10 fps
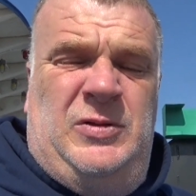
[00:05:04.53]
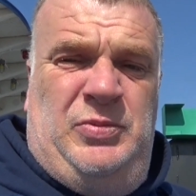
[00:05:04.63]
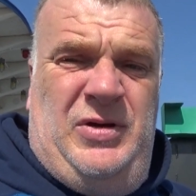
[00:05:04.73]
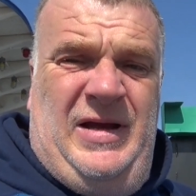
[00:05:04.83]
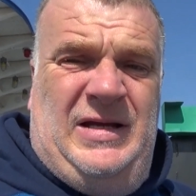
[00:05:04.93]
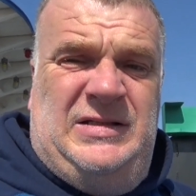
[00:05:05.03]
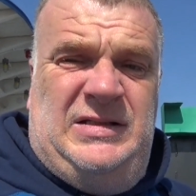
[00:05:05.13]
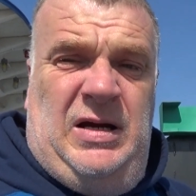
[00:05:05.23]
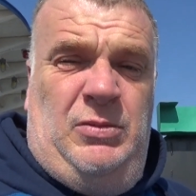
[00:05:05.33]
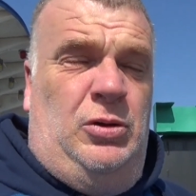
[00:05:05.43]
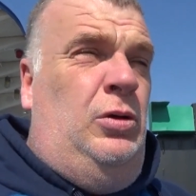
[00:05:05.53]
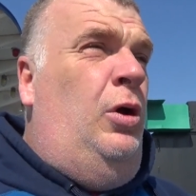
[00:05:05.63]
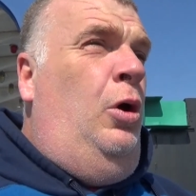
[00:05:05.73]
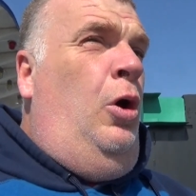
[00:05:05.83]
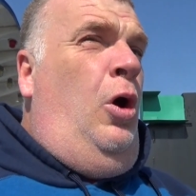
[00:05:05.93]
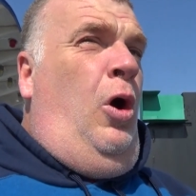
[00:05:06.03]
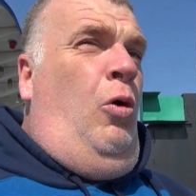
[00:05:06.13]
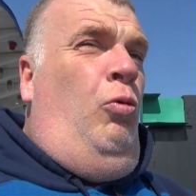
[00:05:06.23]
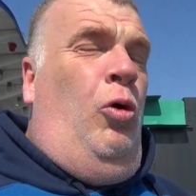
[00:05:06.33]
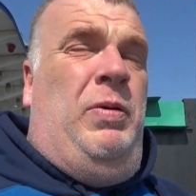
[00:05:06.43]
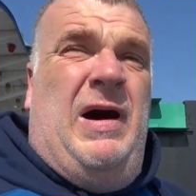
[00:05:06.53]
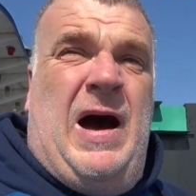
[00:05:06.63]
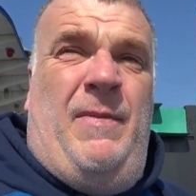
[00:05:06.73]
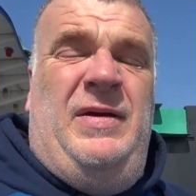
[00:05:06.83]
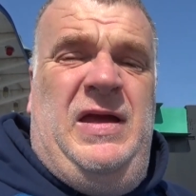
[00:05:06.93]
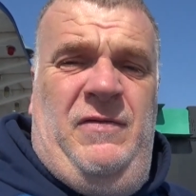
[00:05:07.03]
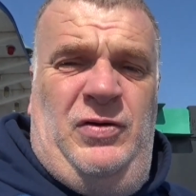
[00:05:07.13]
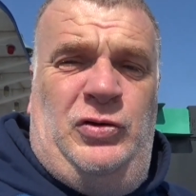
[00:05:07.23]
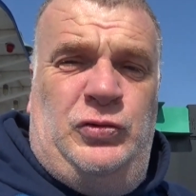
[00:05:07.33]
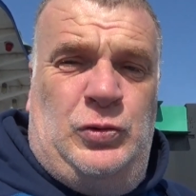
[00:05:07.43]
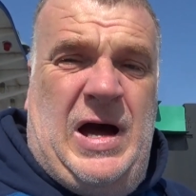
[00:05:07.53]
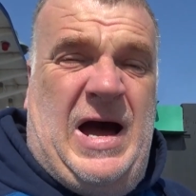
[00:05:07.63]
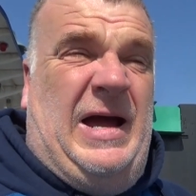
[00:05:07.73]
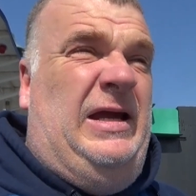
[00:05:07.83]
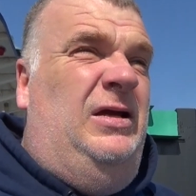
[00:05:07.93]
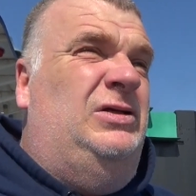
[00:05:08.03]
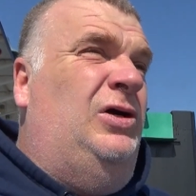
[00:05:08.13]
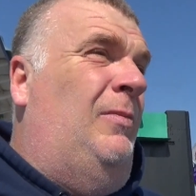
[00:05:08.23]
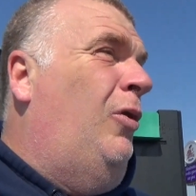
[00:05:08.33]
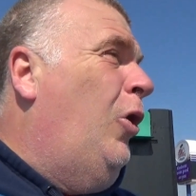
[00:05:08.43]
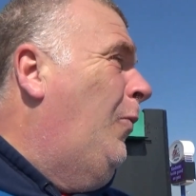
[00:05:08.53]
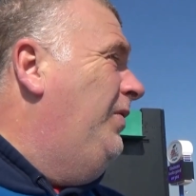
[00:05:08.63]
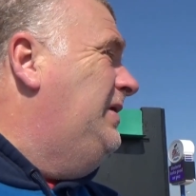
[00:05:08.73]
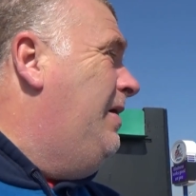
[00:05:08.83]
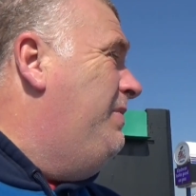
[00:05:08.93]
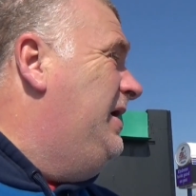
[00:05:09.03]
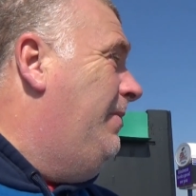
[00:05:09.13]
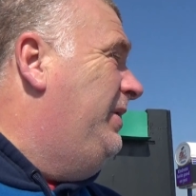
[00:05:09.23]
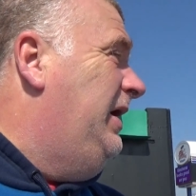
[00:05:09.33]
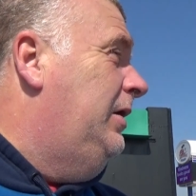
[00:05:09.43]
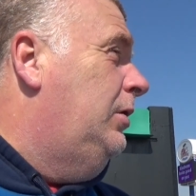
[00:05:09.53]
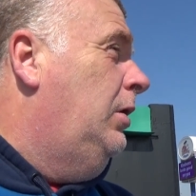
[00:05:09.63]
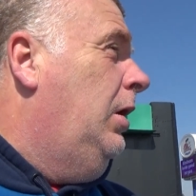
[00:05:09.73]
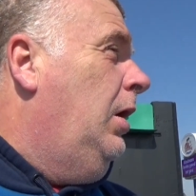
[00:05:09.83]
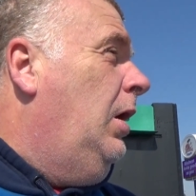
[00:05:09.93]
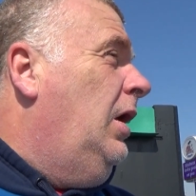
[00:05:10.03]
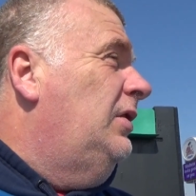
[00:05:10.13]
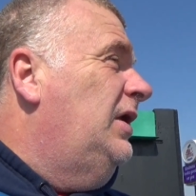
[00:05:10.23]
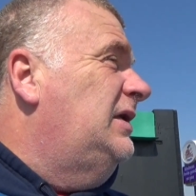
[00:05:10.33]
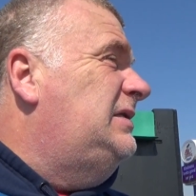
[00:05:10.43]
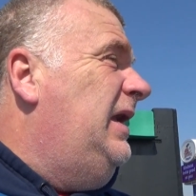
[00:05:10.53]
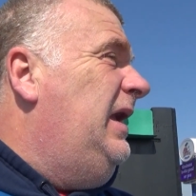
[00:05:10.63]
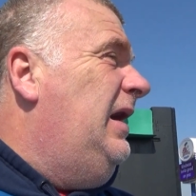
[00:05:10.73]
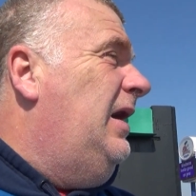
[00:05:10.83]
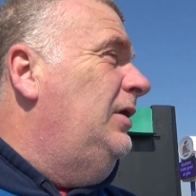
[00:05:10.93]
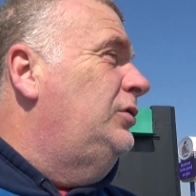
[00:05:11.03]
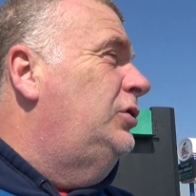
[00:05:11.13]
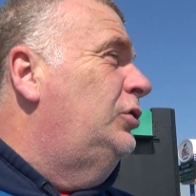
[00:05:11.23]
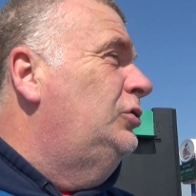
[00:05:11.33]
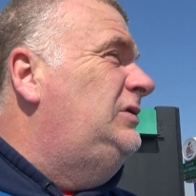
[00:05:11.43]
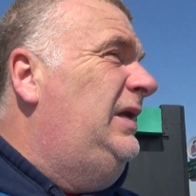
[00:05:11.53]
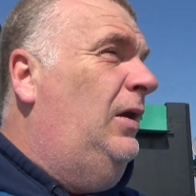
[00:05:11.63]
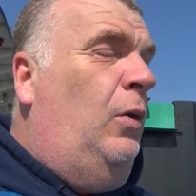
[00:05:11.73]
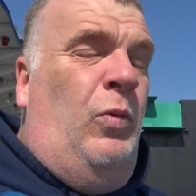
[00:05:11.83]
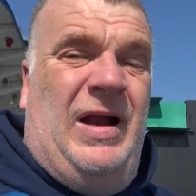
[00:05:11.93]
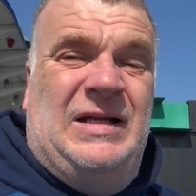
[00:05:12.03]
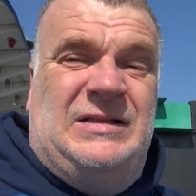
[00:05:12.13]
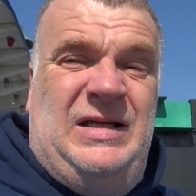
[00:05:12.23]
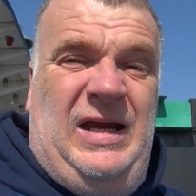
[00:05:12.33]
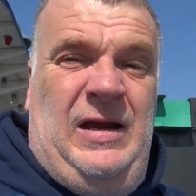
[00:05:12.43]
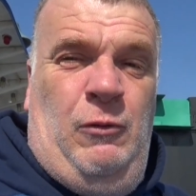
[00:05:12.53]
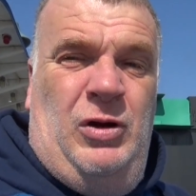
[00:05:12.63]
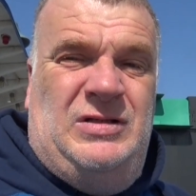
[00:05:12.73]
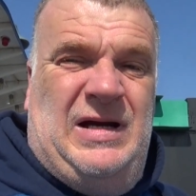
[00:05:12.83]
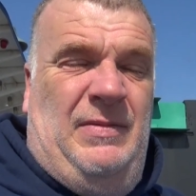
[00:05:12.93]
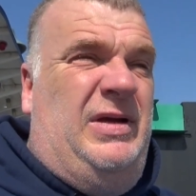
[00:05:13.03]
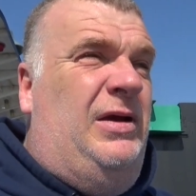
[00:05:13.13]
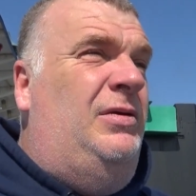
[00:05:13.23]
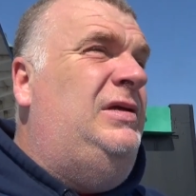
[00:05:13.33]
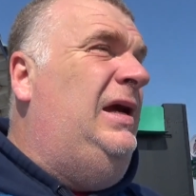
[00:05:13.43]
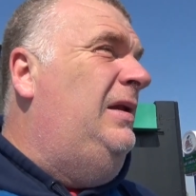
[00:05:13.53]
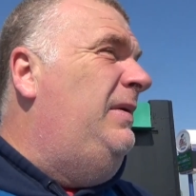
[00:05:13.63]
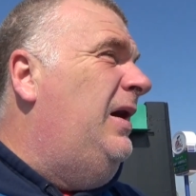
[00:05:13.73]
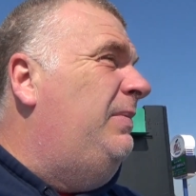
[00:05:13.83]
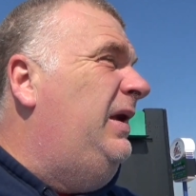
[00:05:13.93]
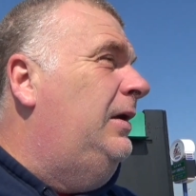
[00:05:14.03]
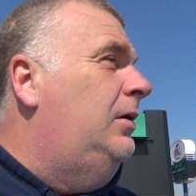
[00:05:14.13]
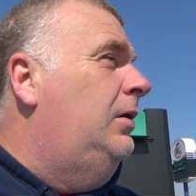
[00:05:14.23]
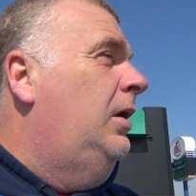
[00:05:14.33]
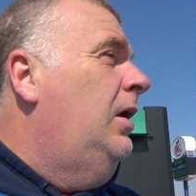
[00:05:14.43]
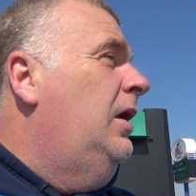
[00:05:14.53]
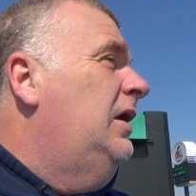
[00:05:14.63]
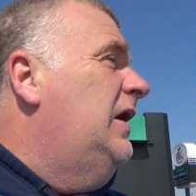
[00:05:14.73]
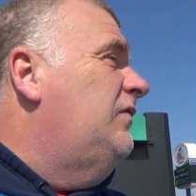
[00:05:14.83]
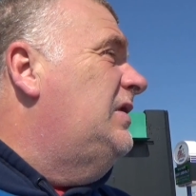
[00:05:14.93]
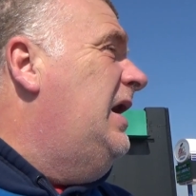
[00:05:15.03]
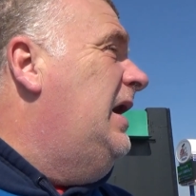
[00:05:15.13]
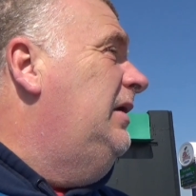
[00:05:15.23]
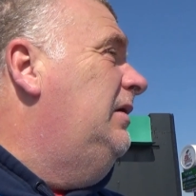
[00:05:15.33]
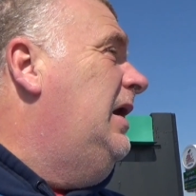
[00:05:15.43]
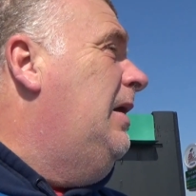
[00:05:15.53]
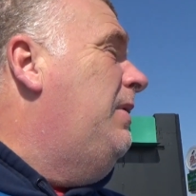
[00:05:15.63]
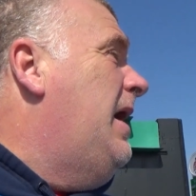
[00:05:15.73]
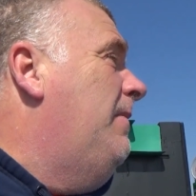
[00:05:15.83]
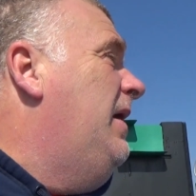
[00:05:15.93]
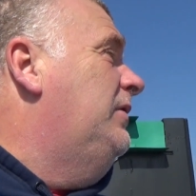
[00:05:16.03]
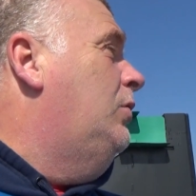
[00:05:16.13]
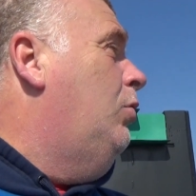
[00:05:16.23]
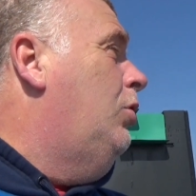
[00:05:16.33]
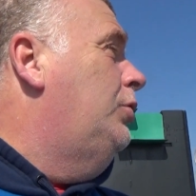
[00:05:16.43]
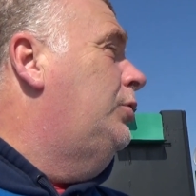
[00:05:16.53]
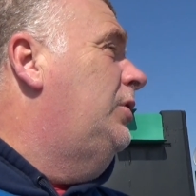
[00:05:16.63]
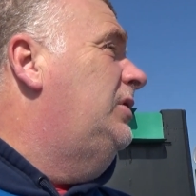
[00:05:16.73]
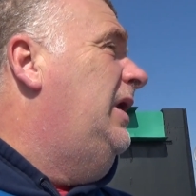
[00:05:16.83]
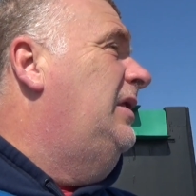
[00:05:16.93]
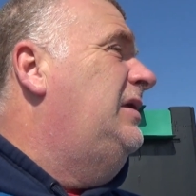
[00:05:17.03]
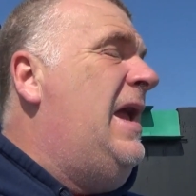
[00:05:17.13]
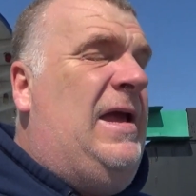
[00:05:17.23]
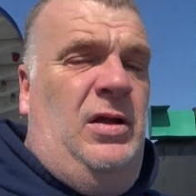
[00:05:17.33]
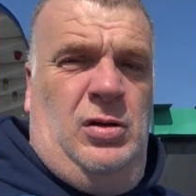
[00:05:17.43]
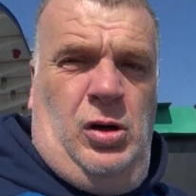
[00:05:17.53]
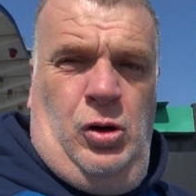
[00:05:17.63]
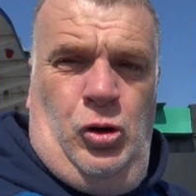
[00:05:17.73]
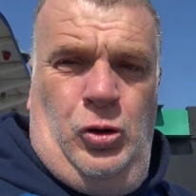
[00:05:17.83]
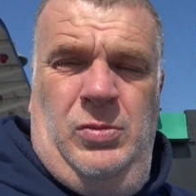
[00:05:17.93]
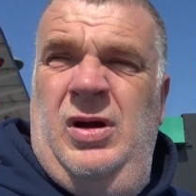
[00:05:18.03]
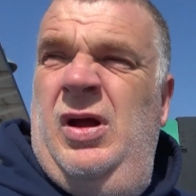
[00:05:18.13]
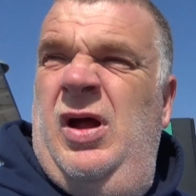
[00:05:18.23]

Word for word: spring and summer, we'll probably give it a try. So I'm hoping they'll be up here let's say on a Tuesday or Wednesday, which I'm guaranteed to be up here. If not, I'll probably have to order it and take it home,